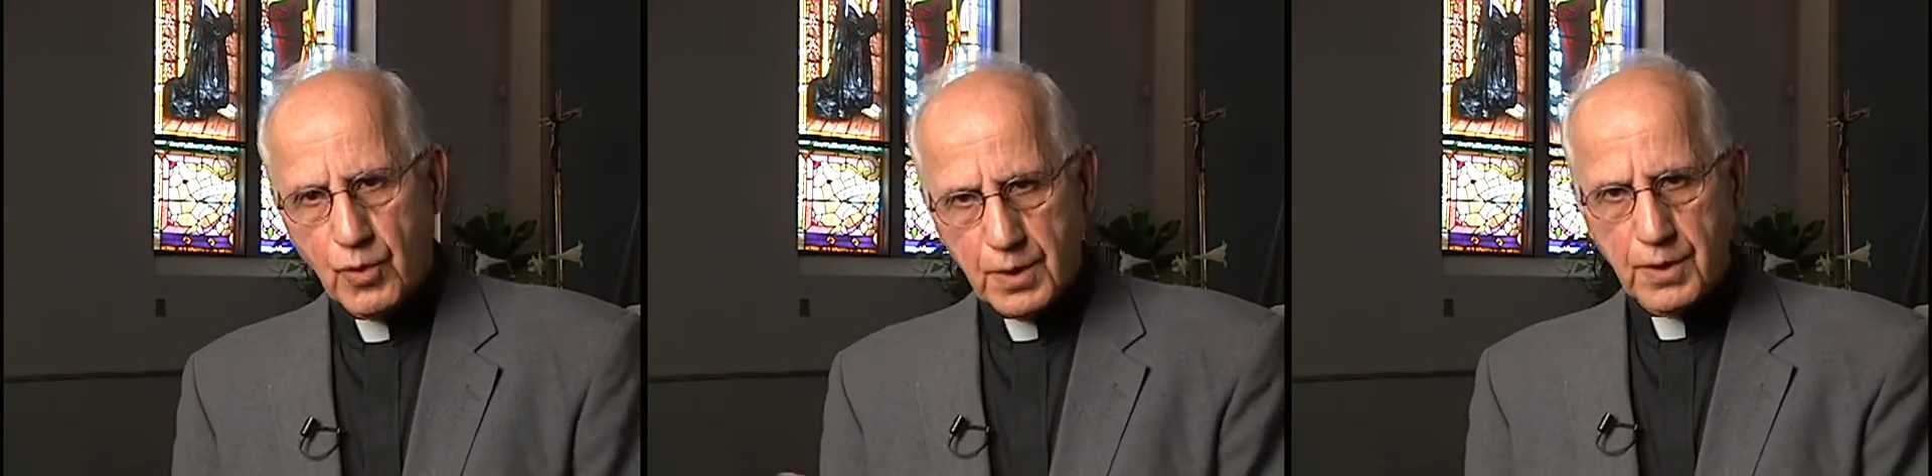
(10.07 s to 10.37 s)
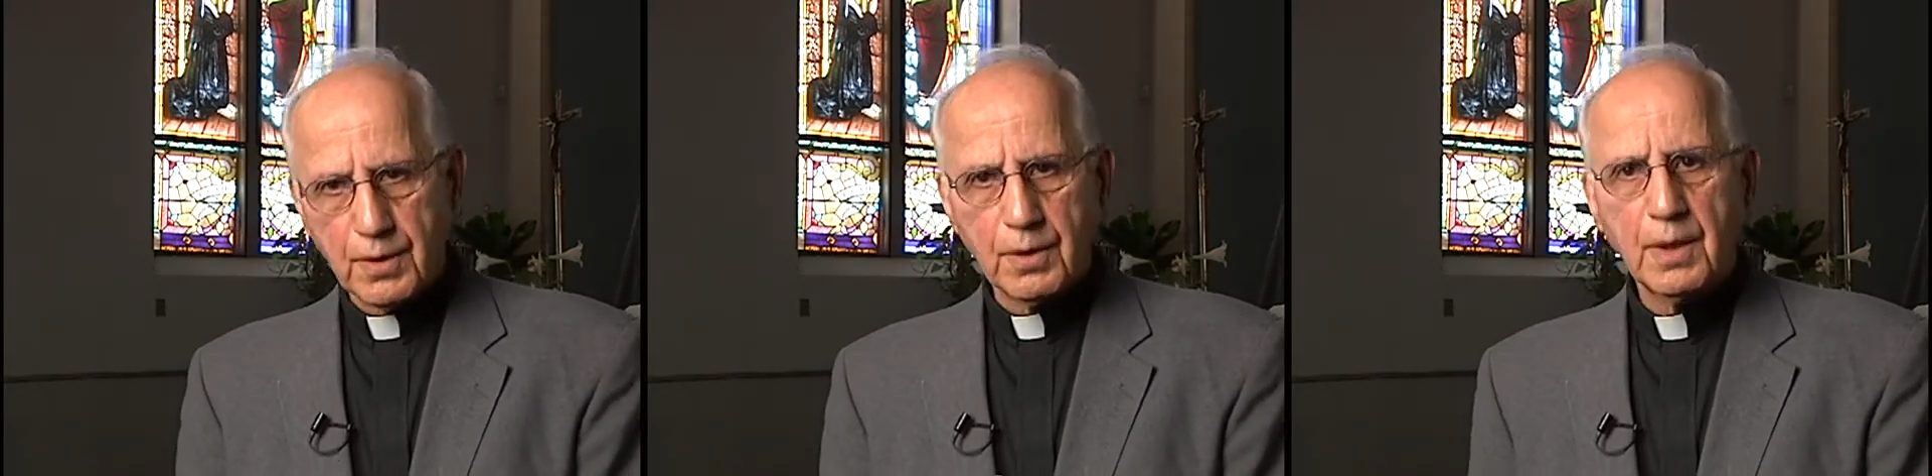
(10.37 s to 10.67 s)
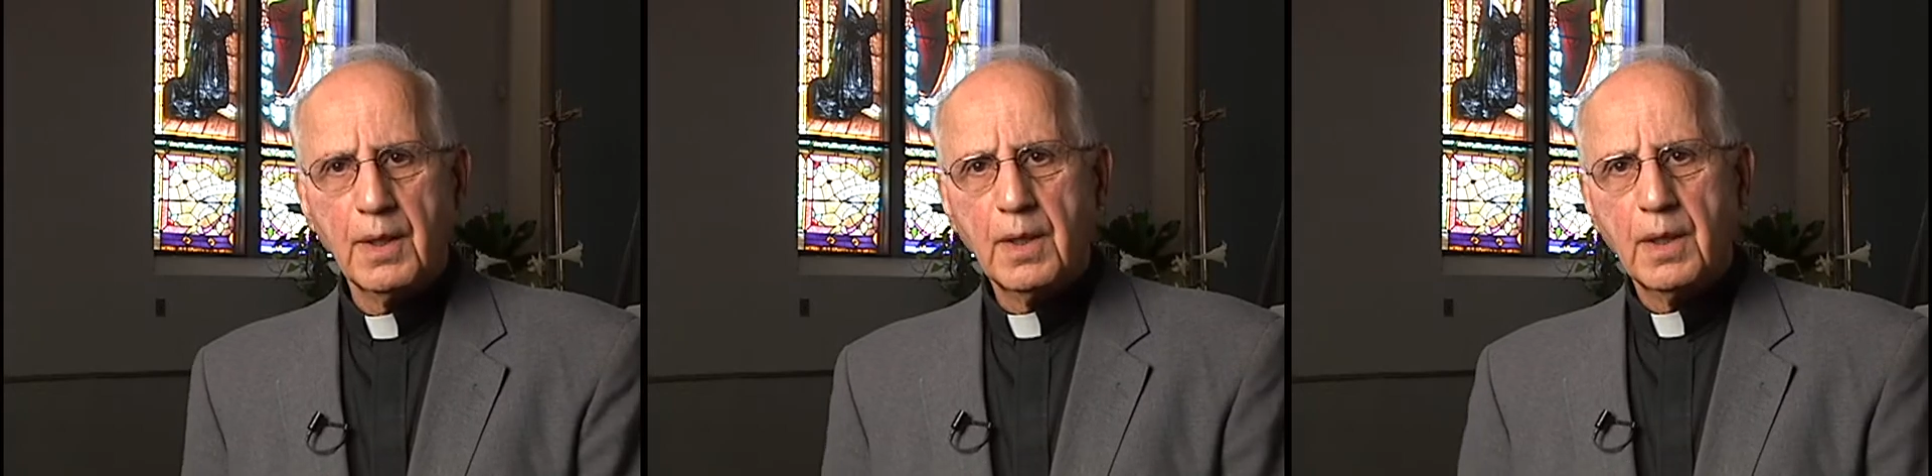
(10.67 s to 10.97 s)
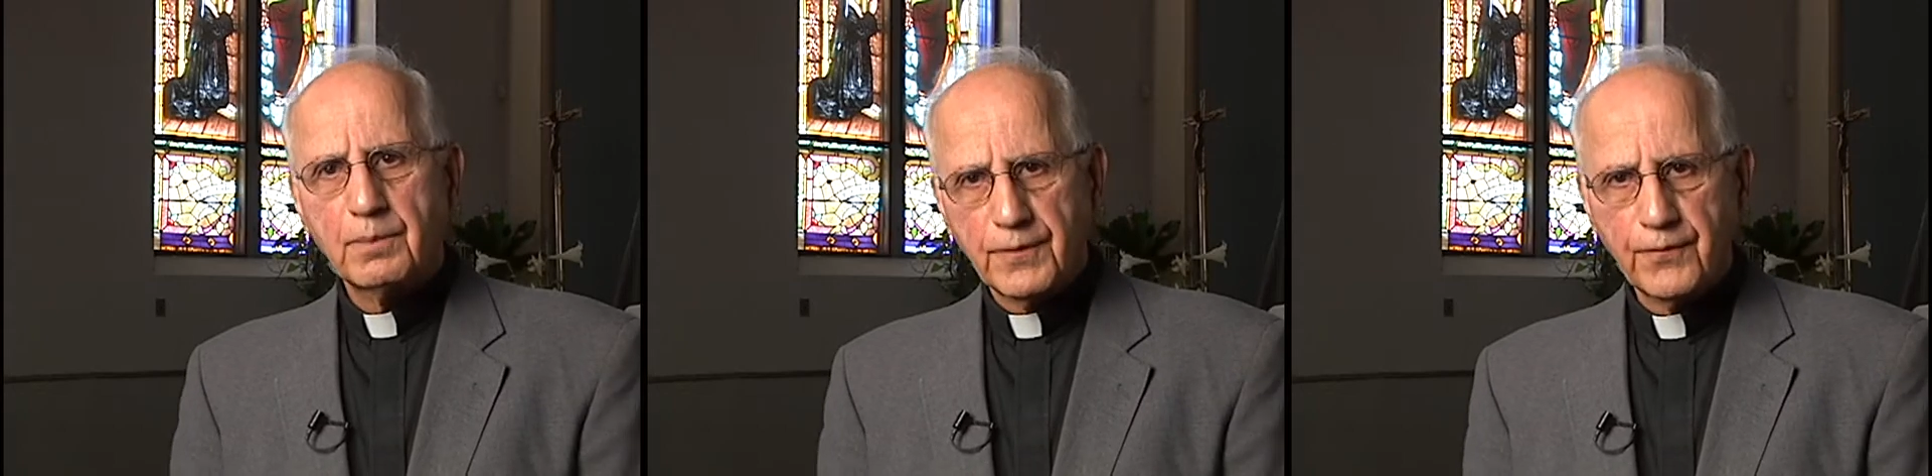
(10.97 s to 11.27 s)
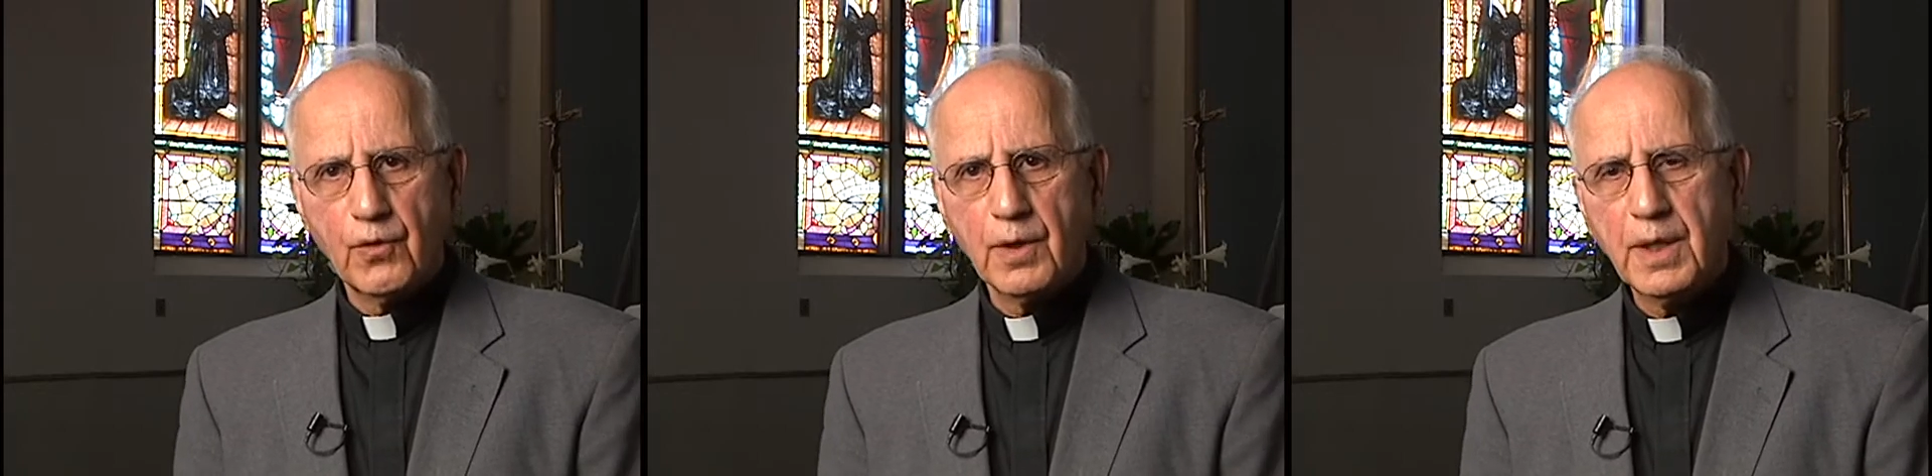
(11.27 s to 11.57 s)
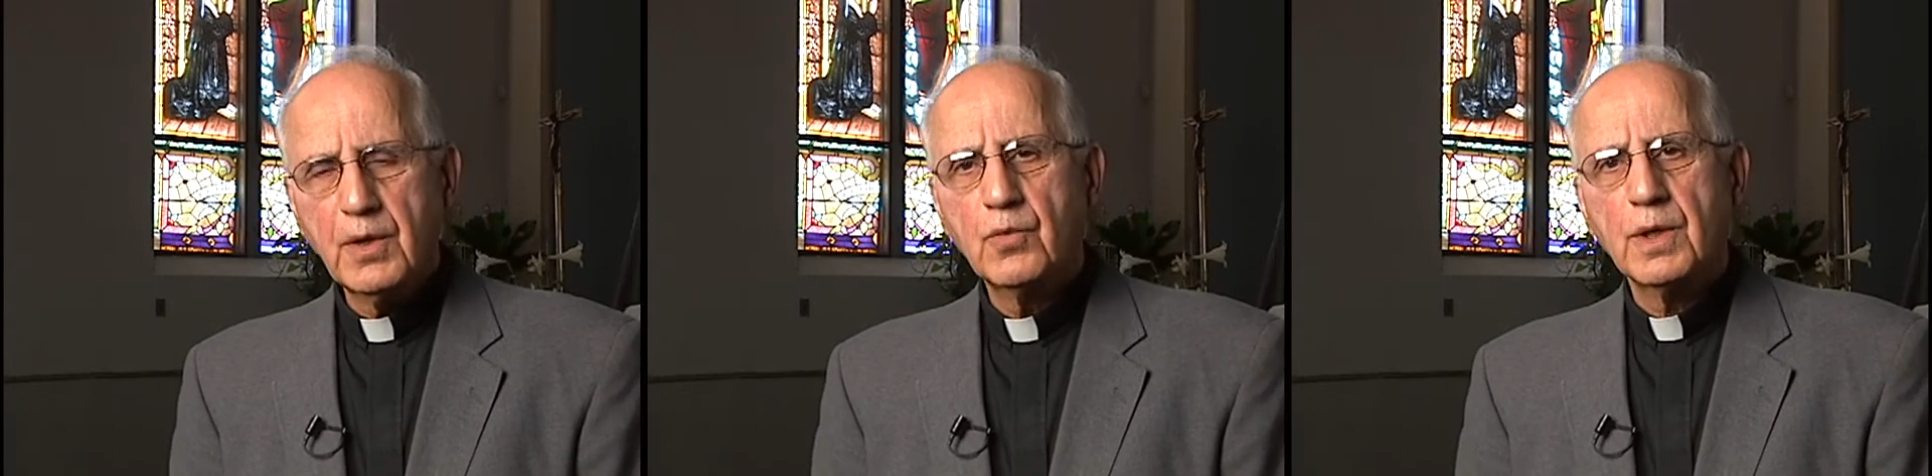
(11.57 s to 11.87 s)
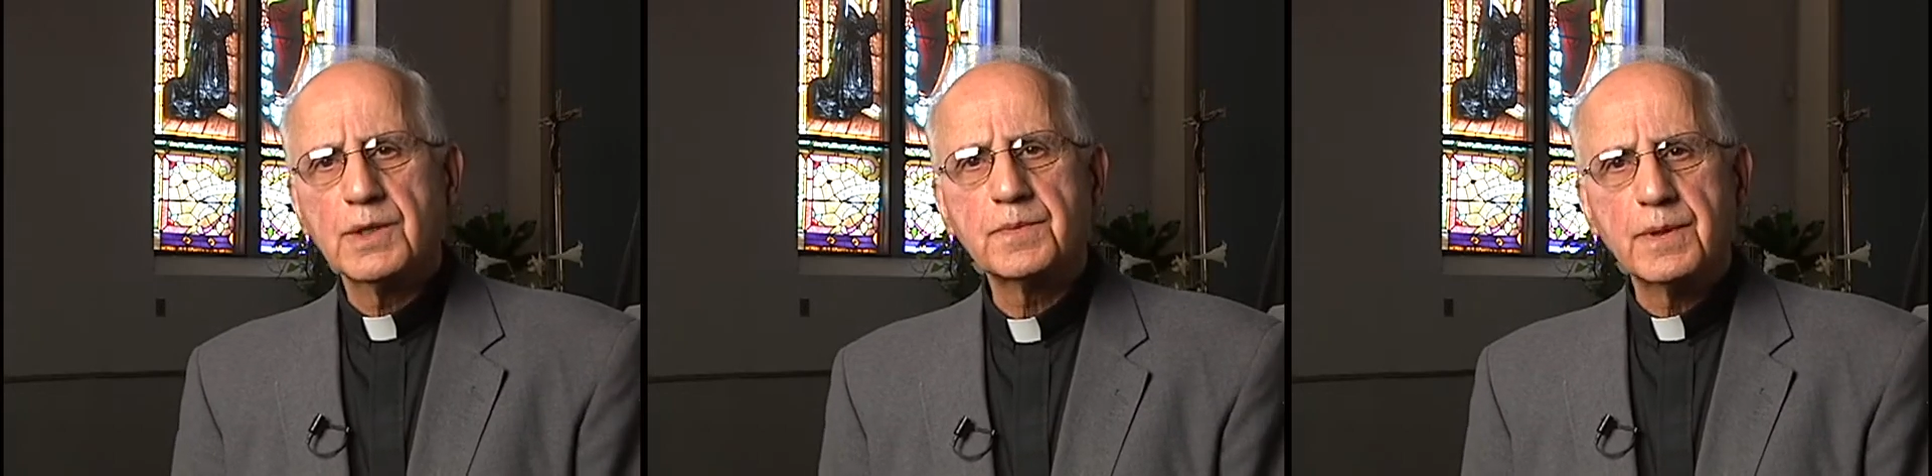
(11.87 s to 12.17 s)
1 year before he was.